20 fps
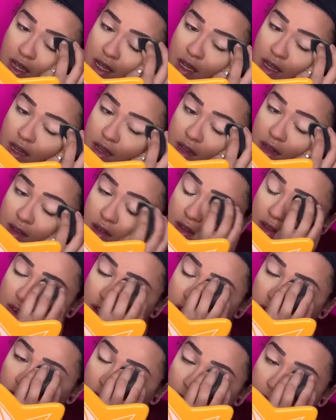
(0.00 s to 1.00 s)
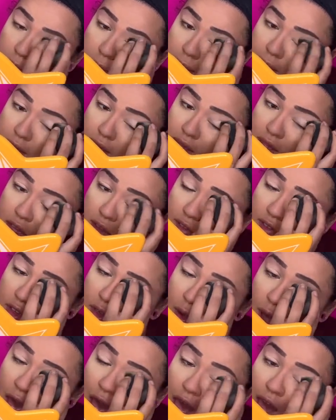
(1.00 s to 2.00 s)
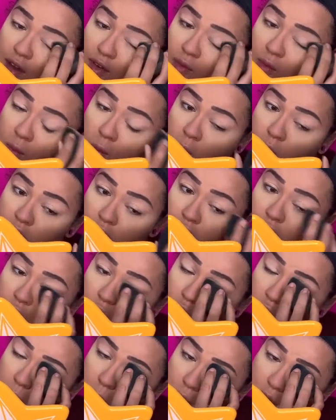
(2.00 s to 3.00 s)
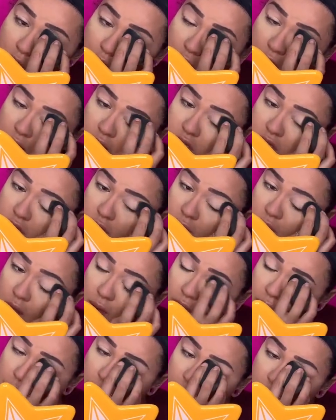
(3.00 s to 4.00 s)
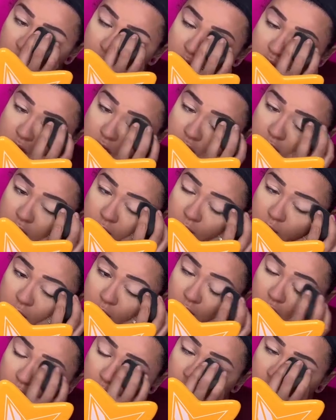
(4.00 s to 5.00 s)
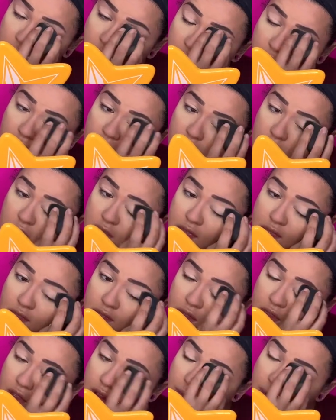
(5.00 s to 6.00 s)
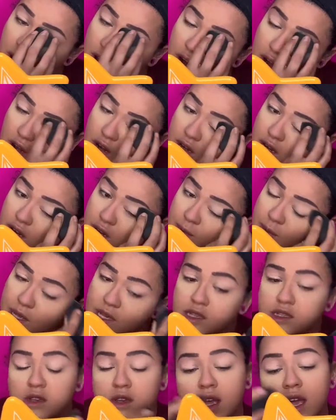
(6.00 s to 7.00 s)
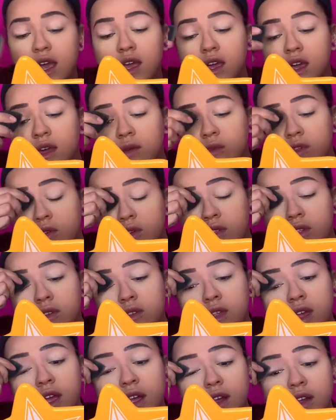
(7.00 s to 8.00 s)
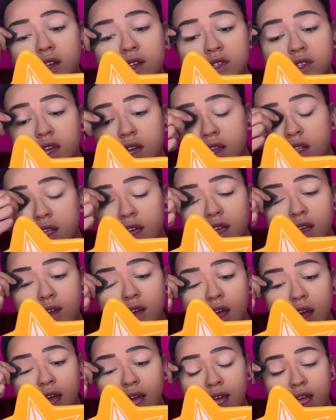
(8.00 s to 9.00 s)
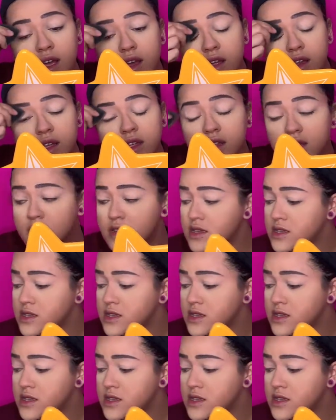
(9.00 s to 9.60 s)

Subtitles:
It does its job. If you have more full brows, it probably works it's a little bit harder because you can't get in between those hairs, kind of like I couldn't.